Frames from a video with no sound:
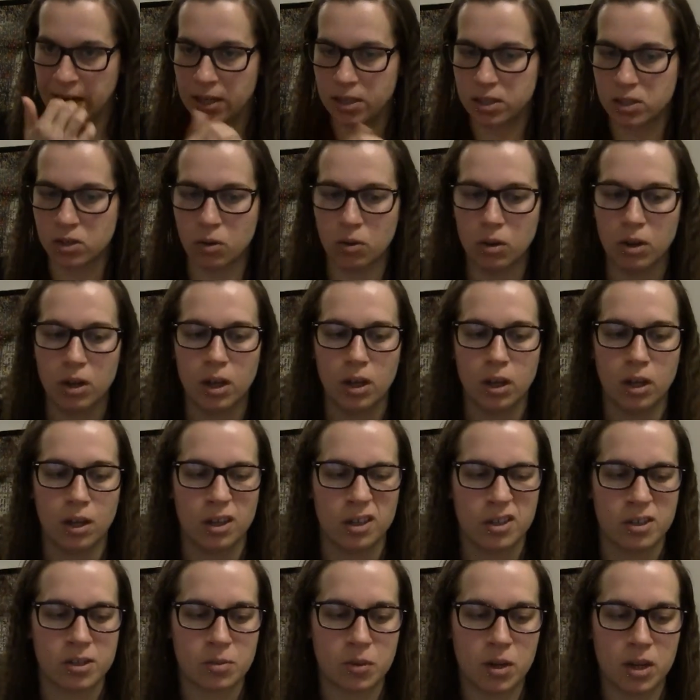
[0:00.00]
So
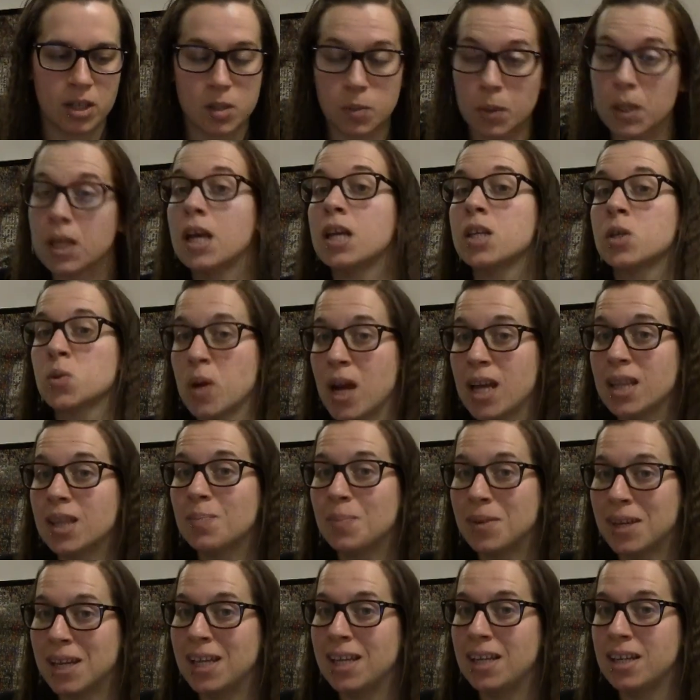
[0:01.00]
it's because we're at the
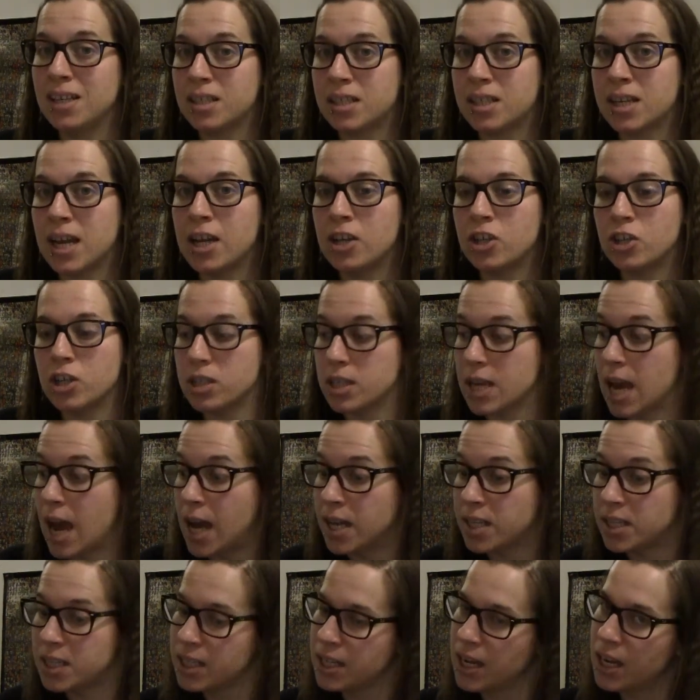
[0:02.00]
beginning stages.
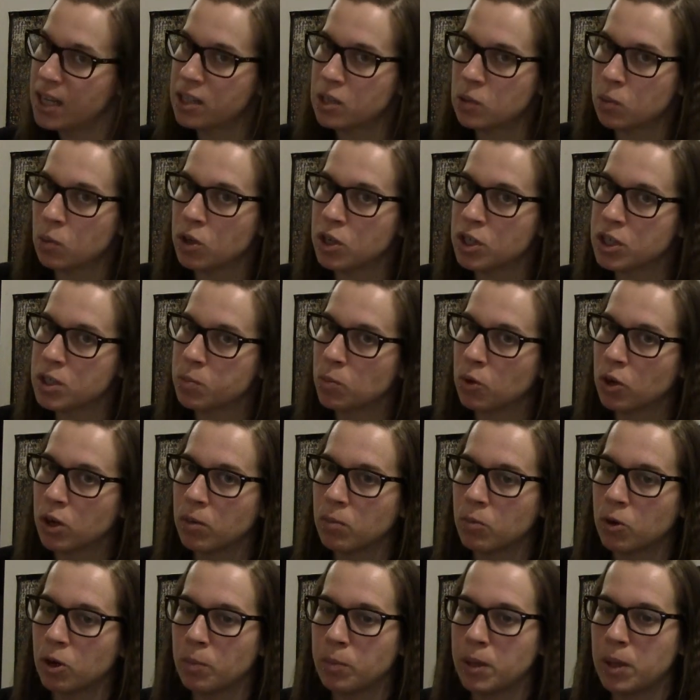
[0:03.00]
As it gets worse, more and
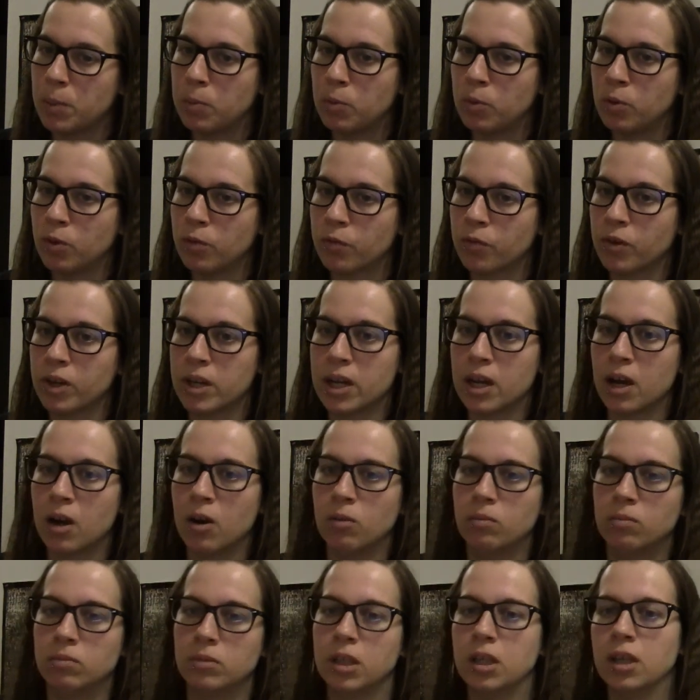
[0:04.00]
more people will freak
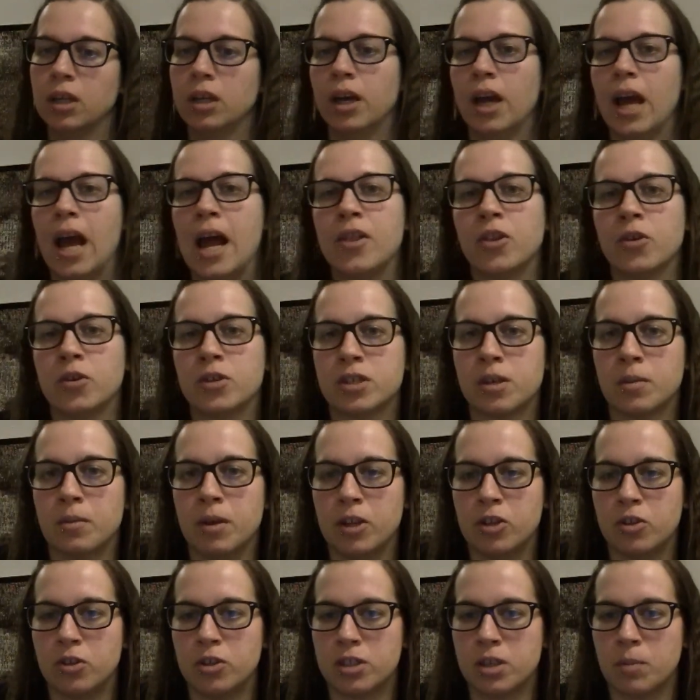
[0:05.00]
out. And there's
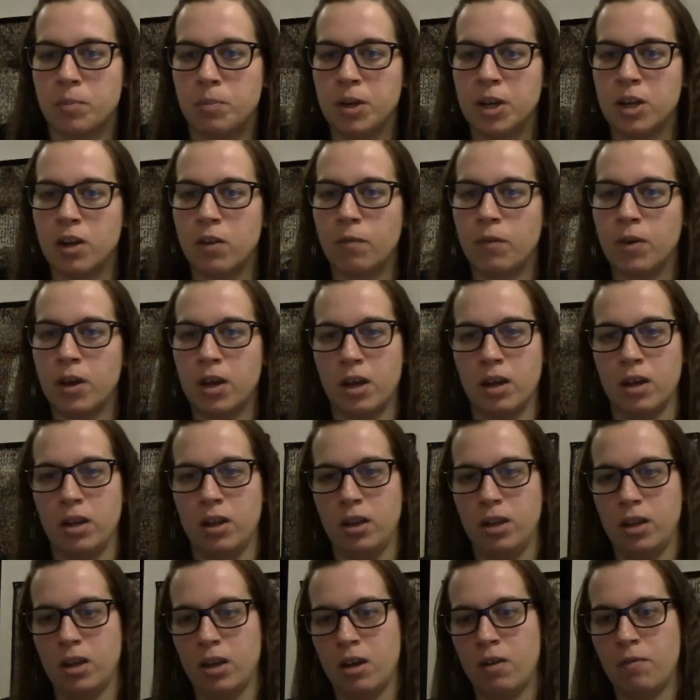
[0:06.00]
a bit of
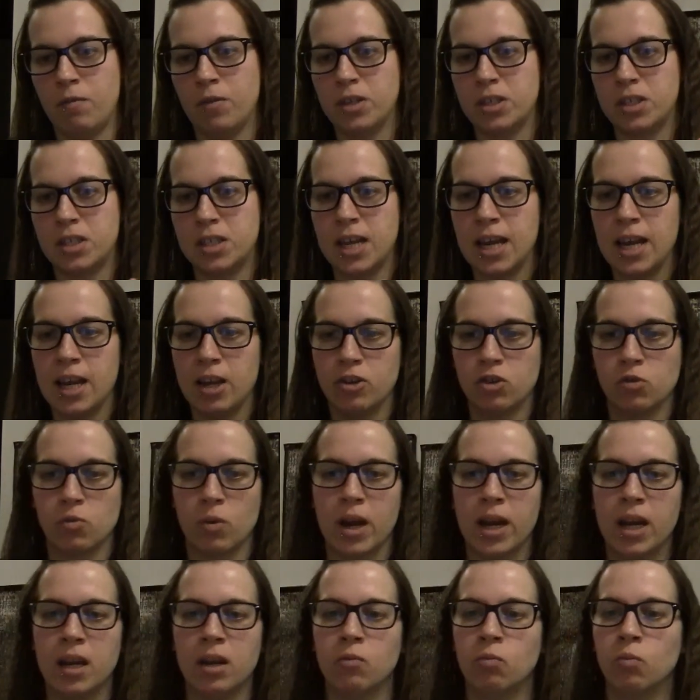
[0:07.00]
a stage,
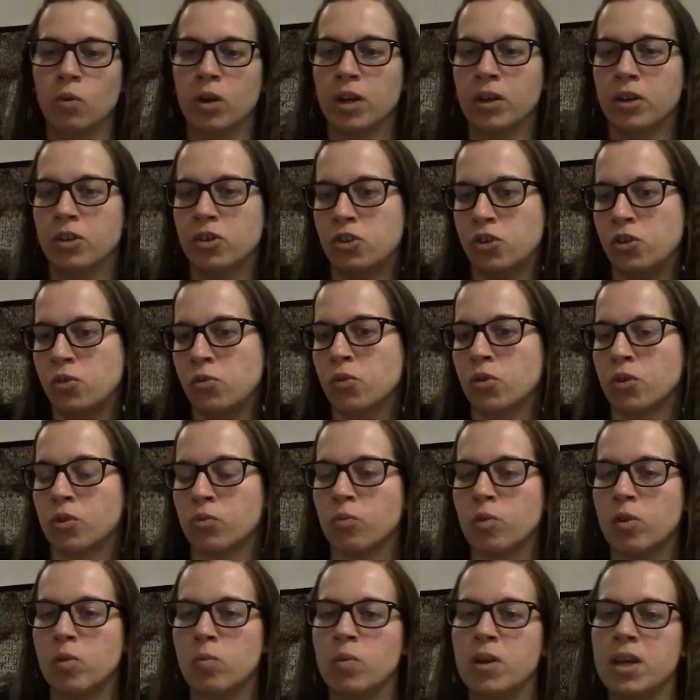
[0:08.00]
right? Where in 2 or
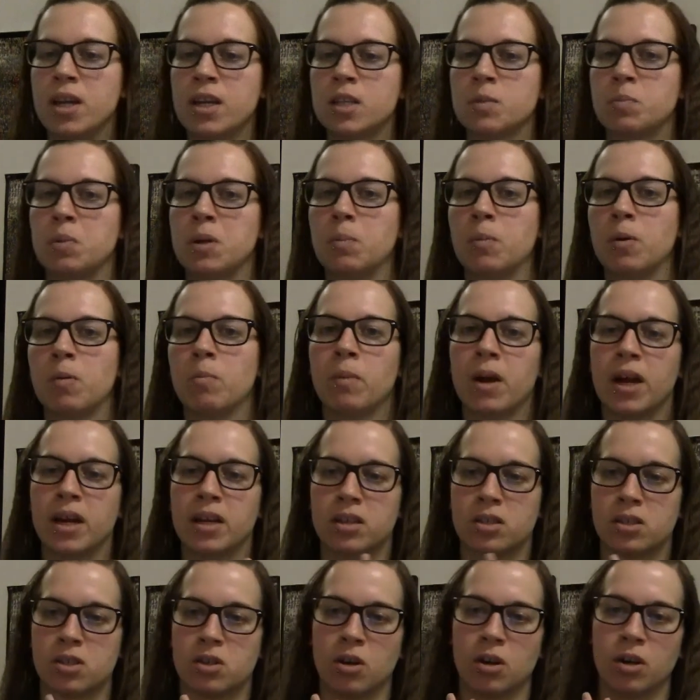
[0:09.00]
3 weeks, people might
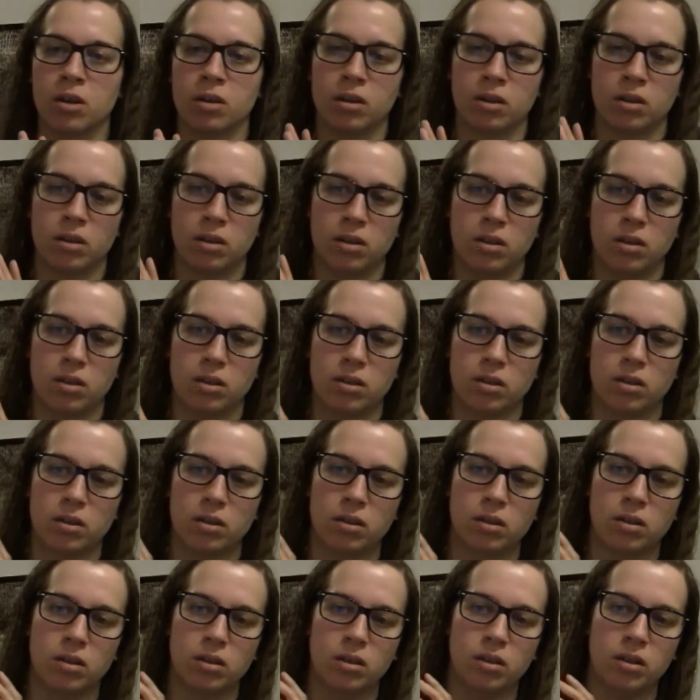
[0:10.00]
start
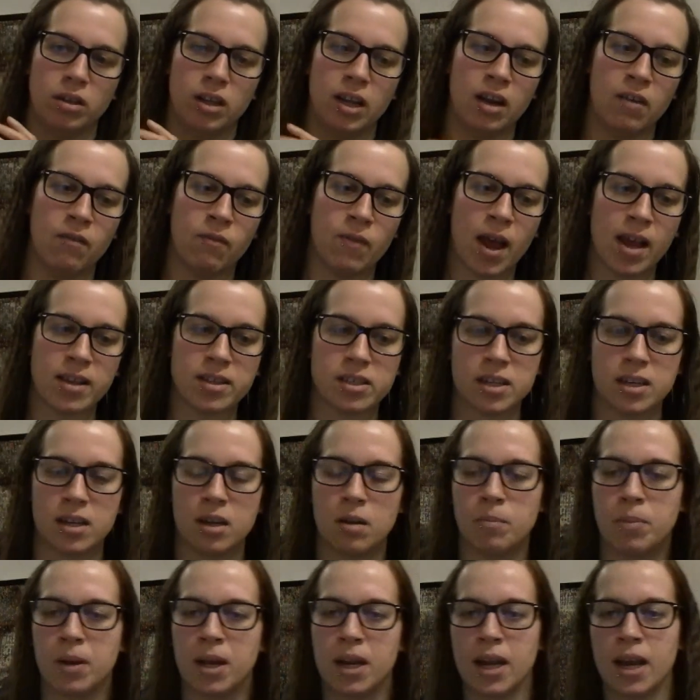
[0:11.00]
investing a
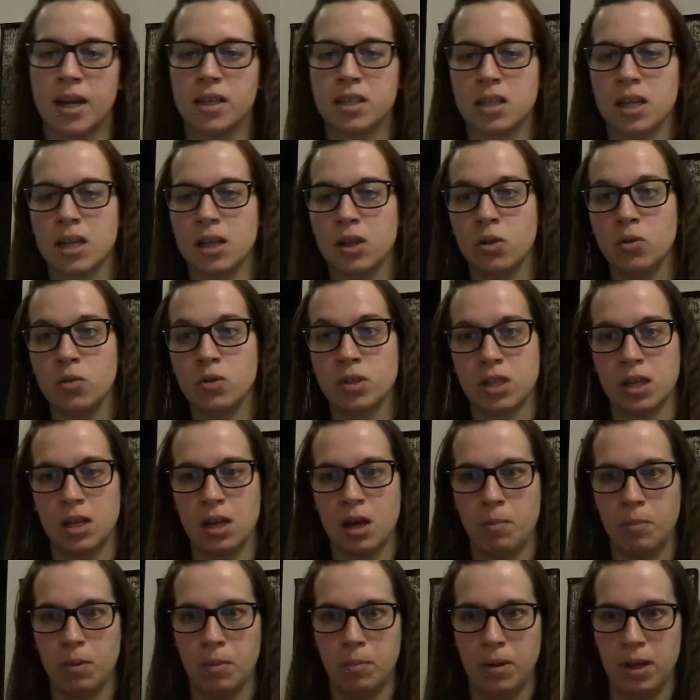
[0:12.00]
bit as they loosen
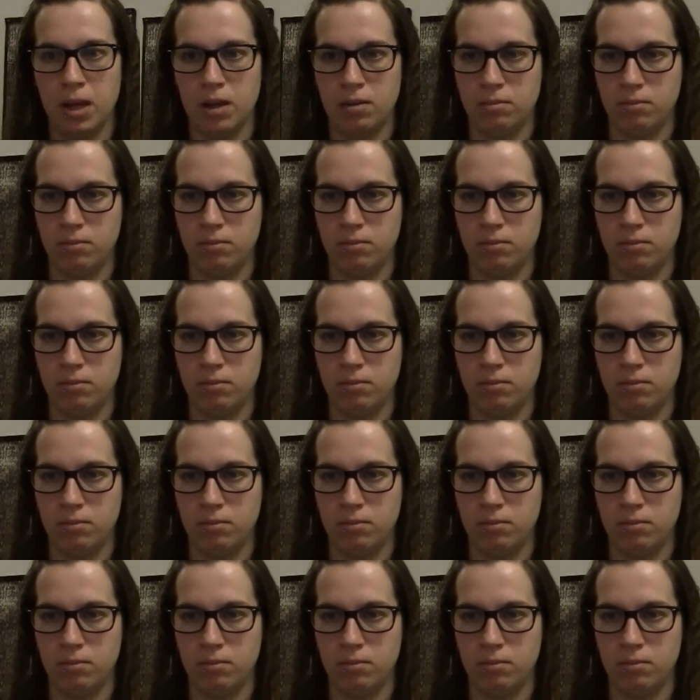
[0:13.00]
up a bit.